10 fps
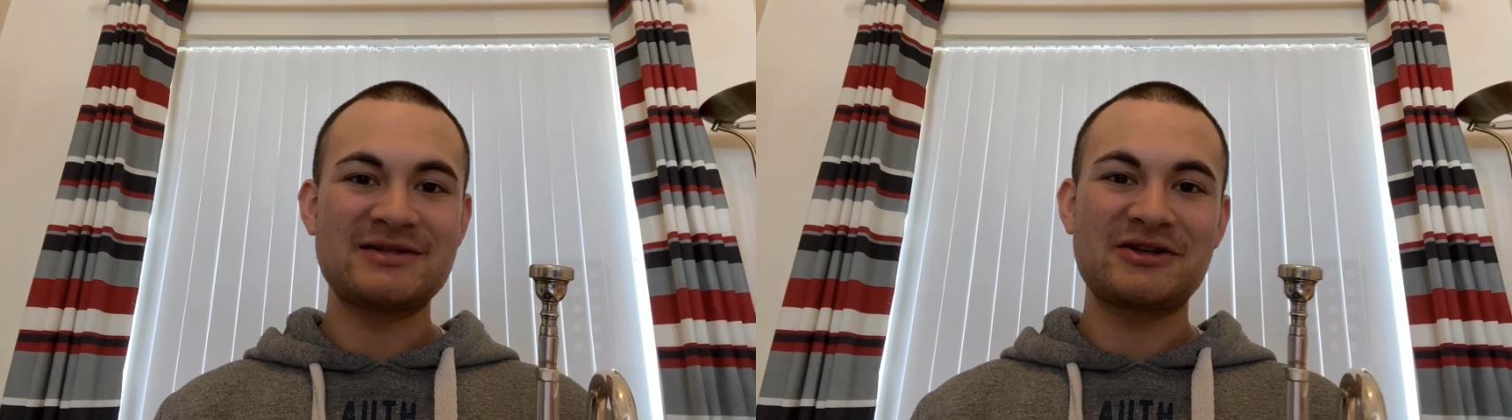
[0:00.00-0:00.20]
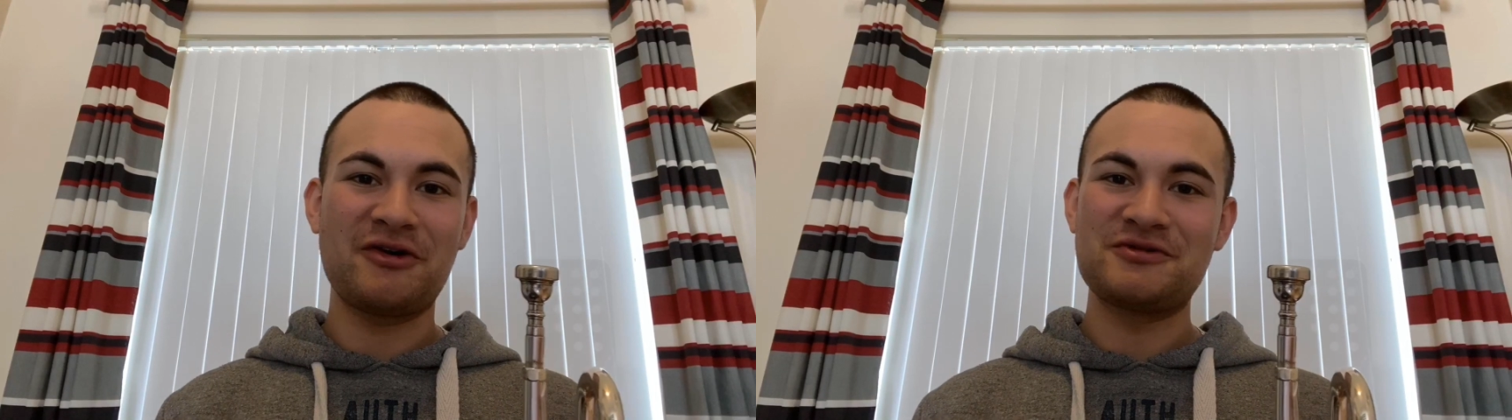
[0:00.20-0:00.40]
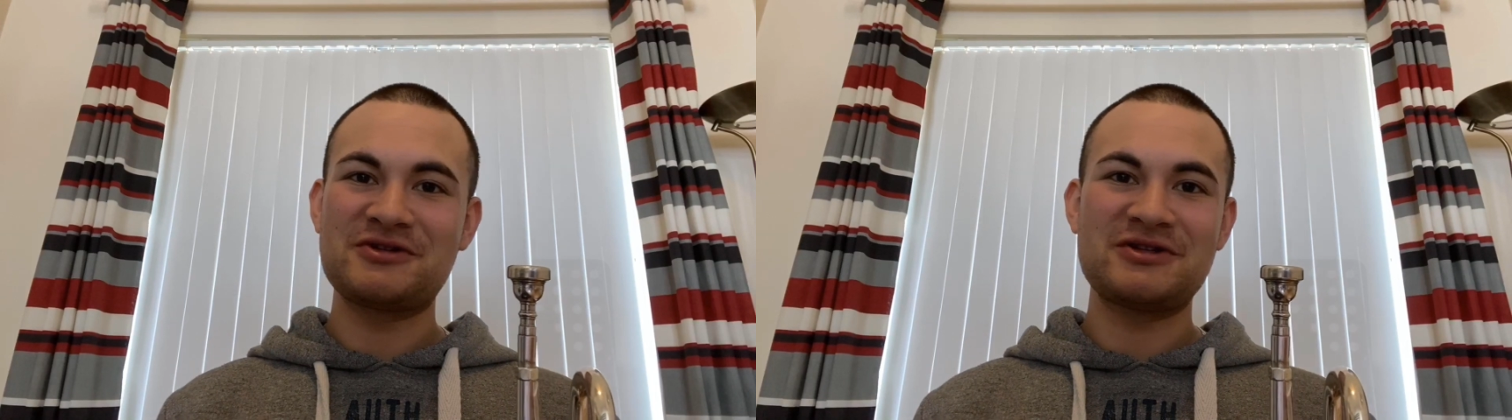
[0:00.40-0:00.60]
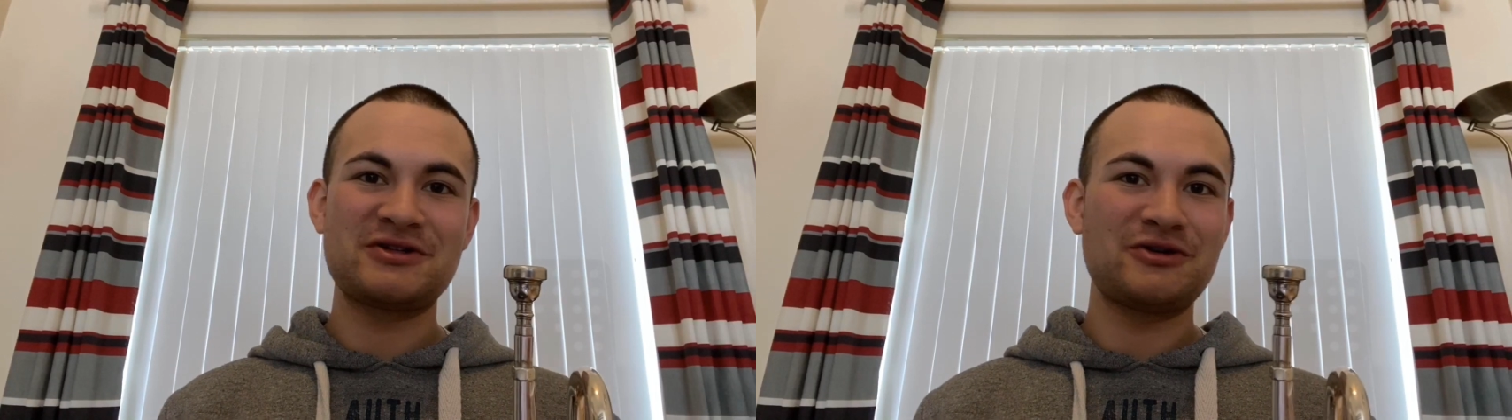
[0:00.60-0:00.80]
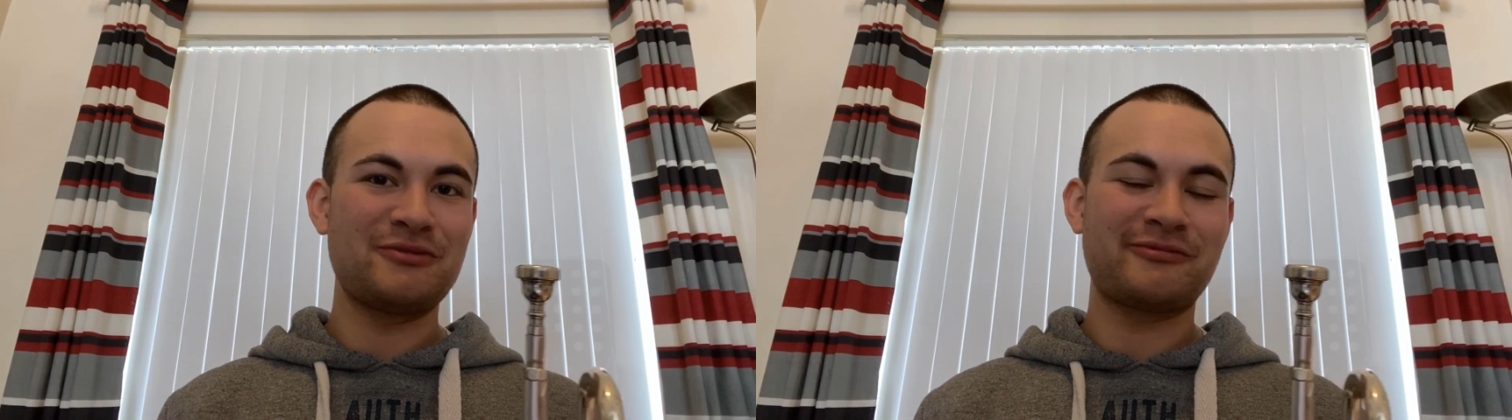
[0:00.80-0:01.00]
concerts,
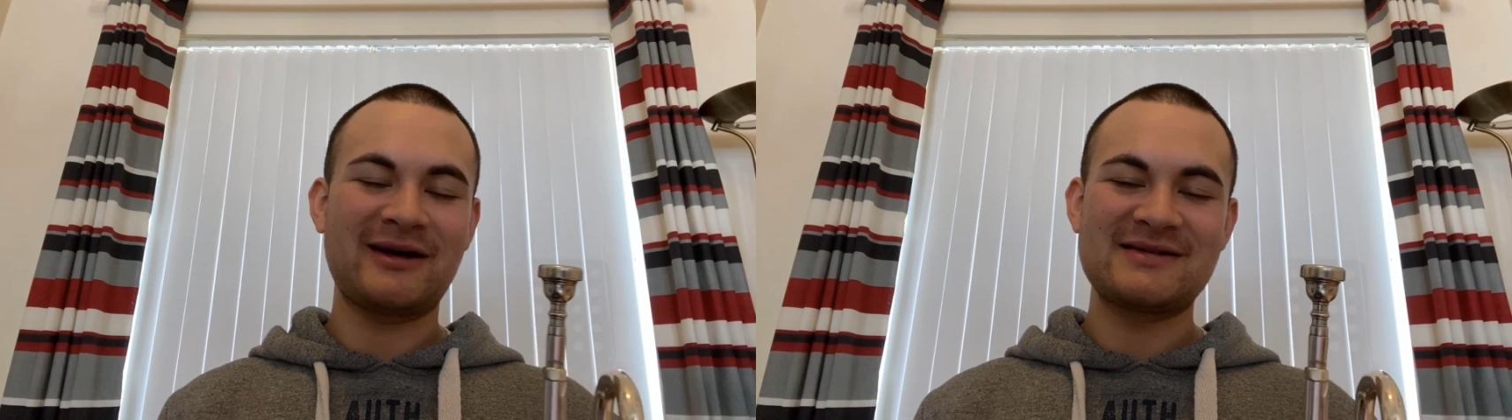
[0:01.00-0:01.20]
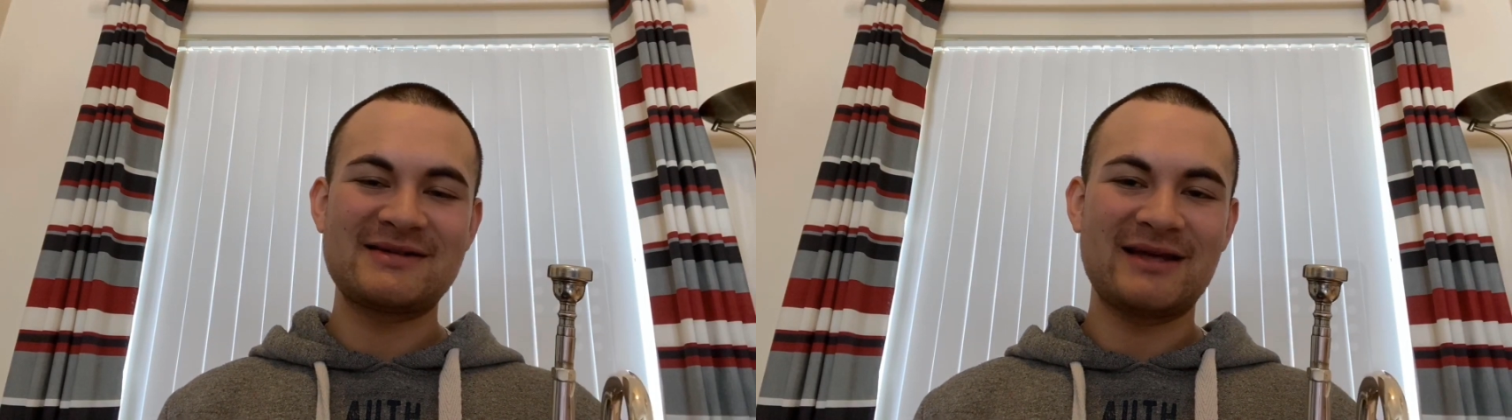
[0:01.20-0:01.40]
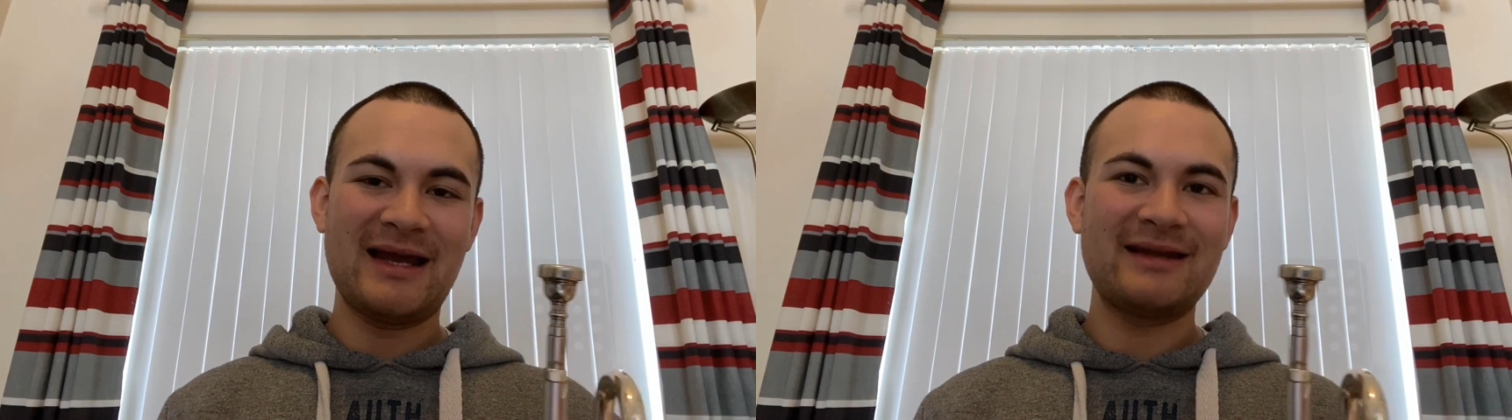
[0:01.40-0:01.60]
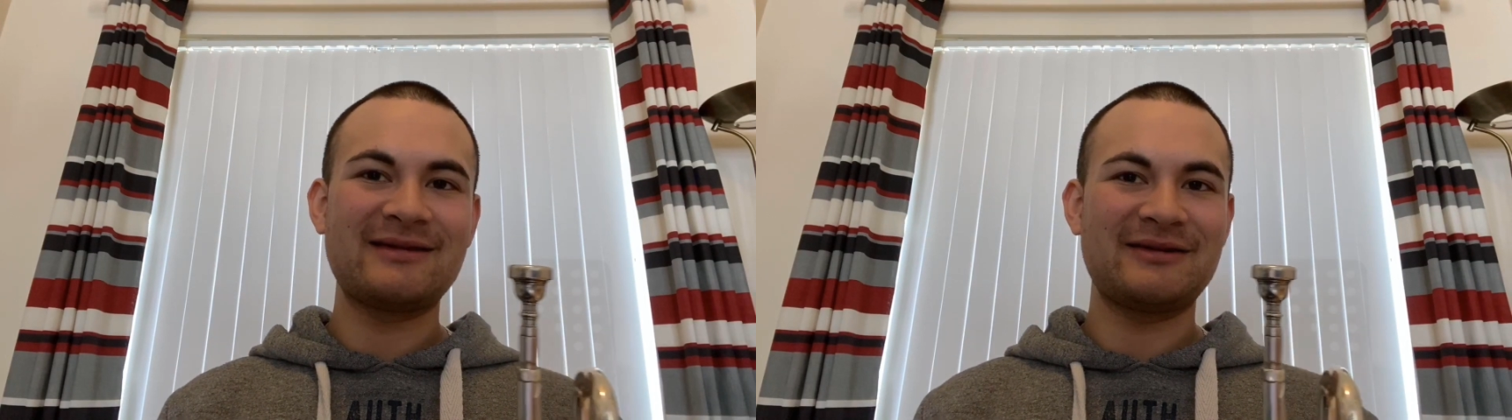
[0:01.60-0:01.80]
or practicing anything